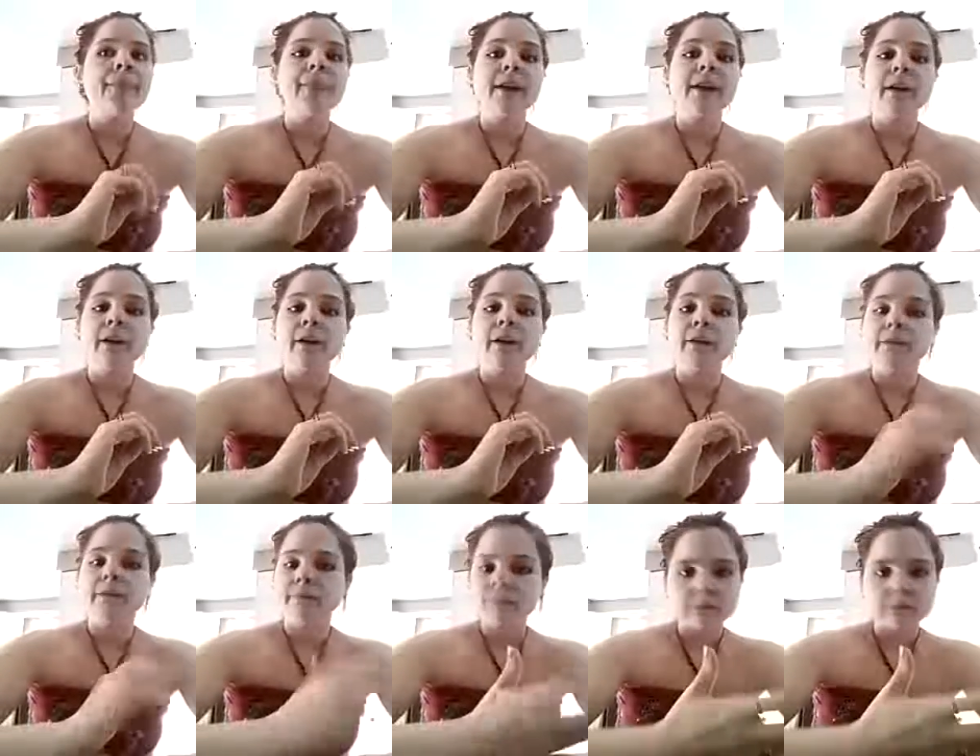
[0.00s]

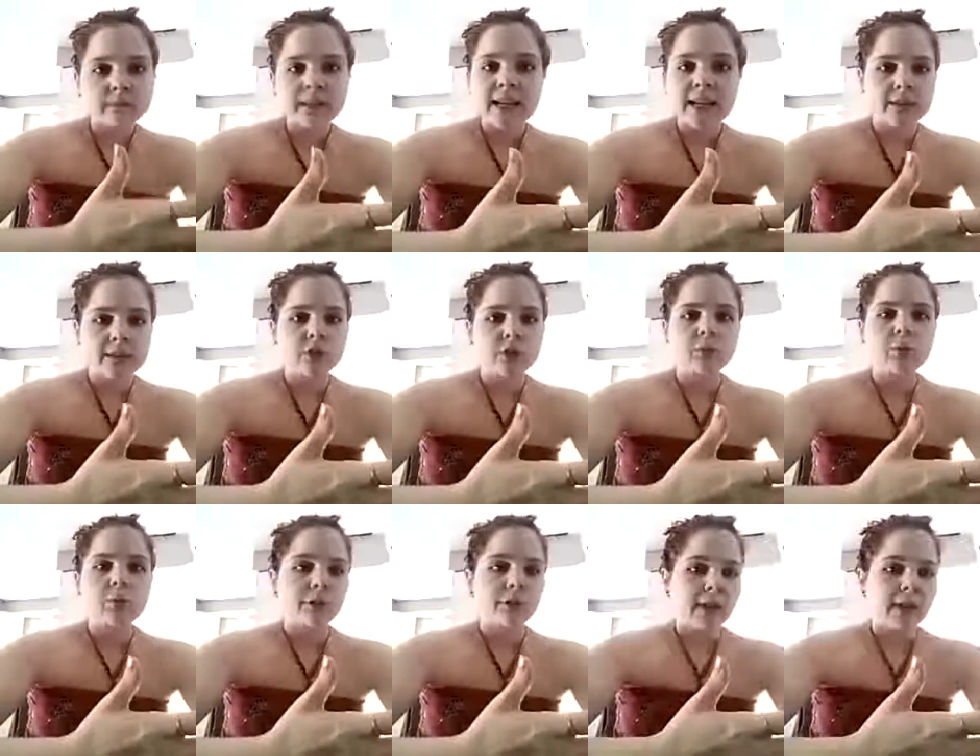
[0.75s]
They're
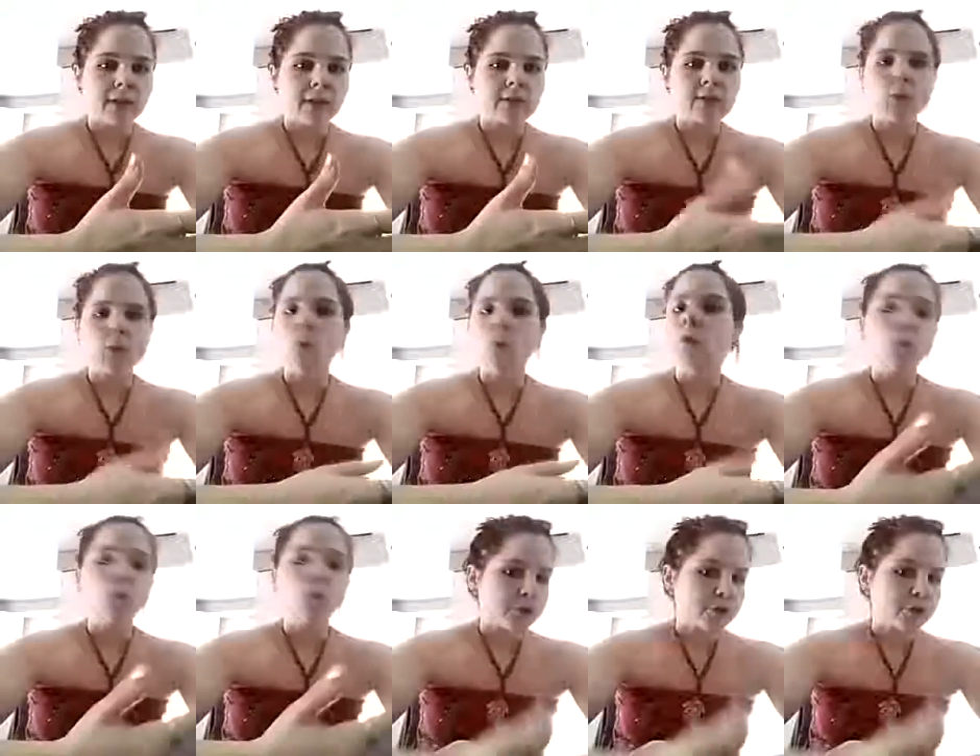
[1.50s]
tangible things
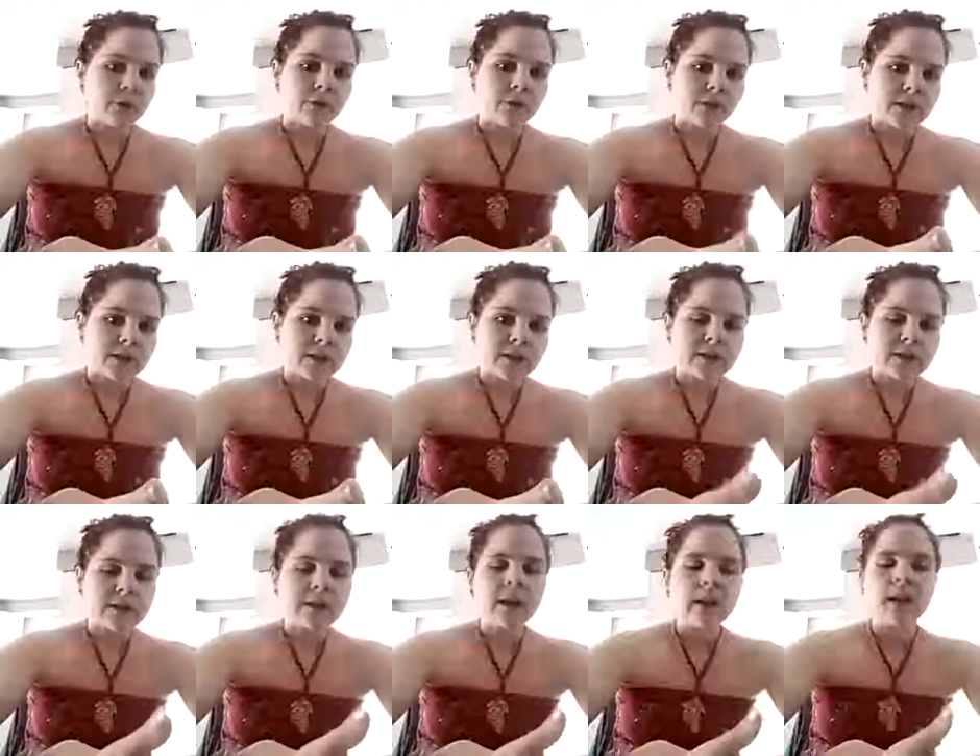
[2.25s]
or
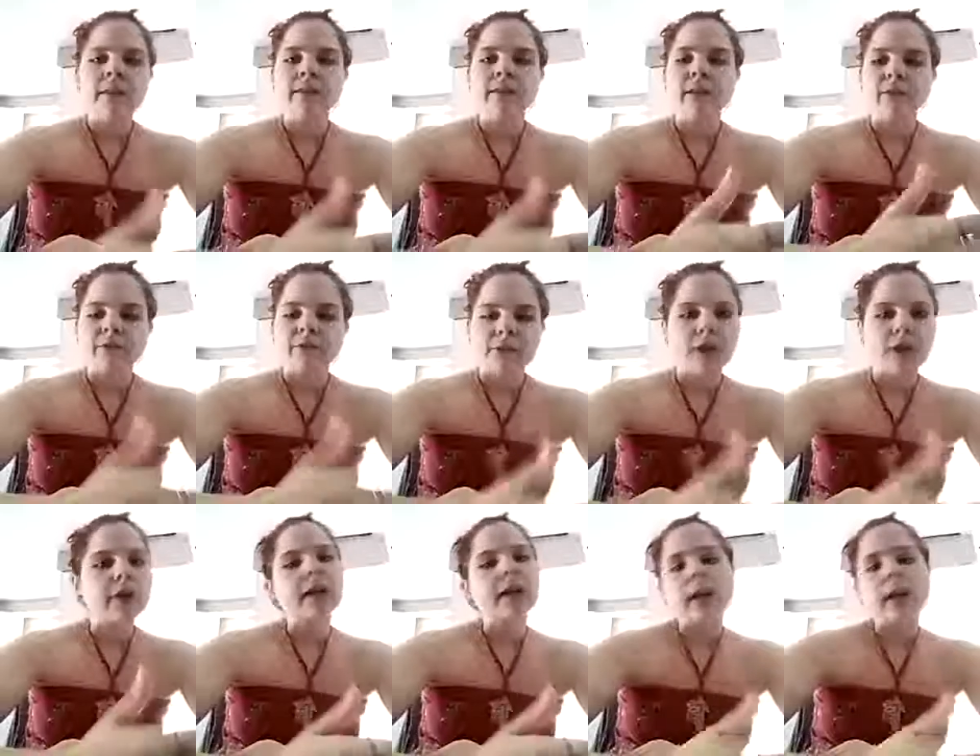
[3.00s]
services. They're
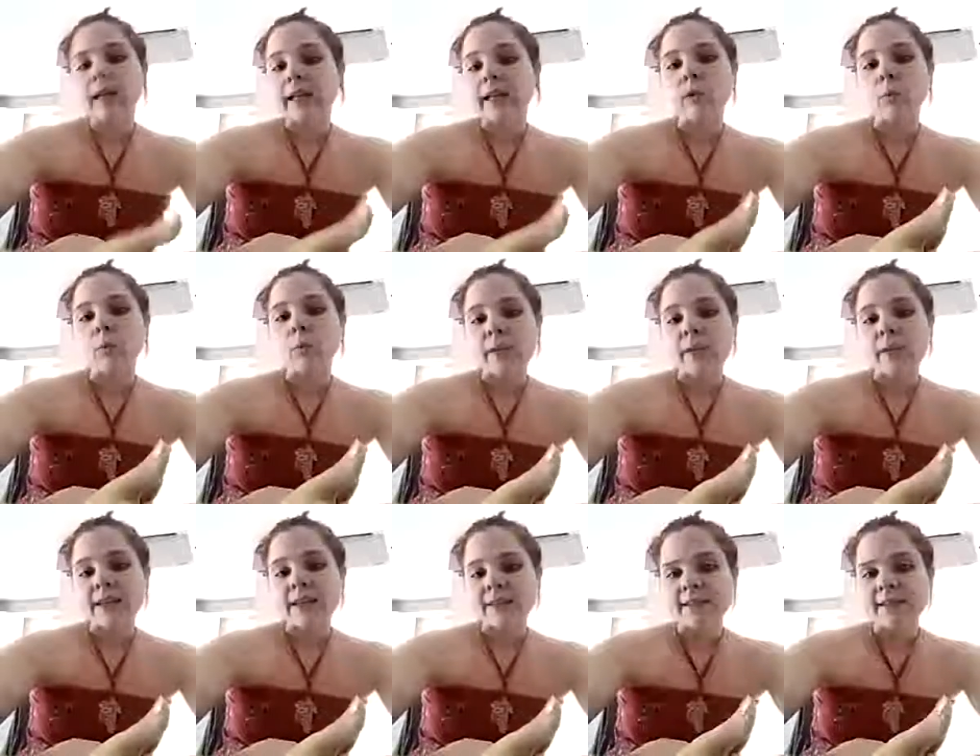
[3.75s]
very clear
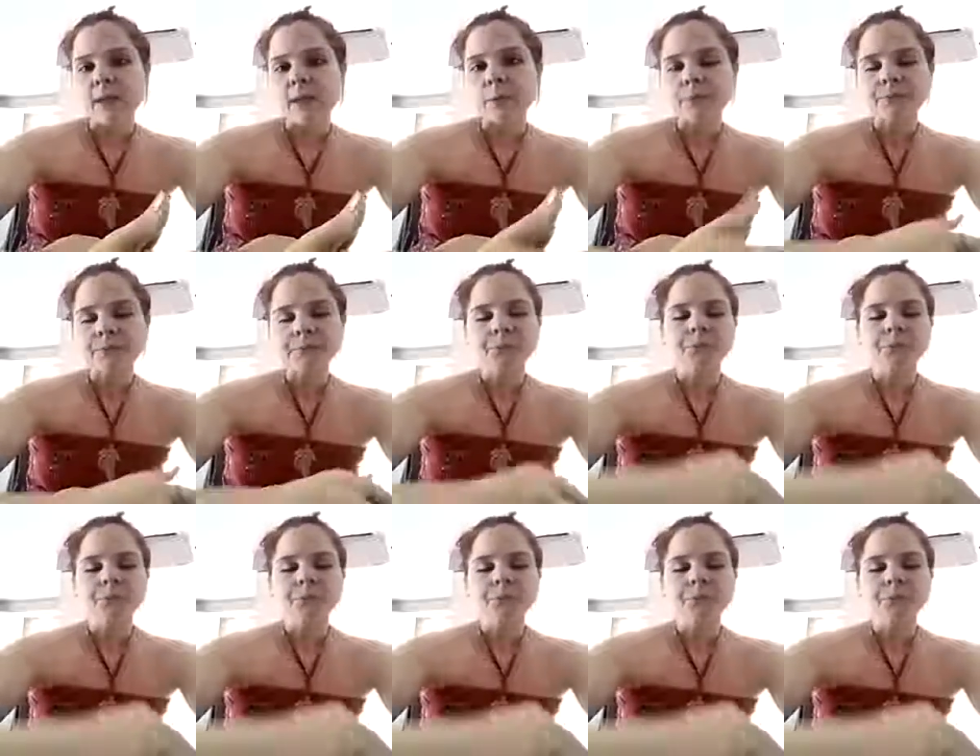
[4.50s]
what they sell.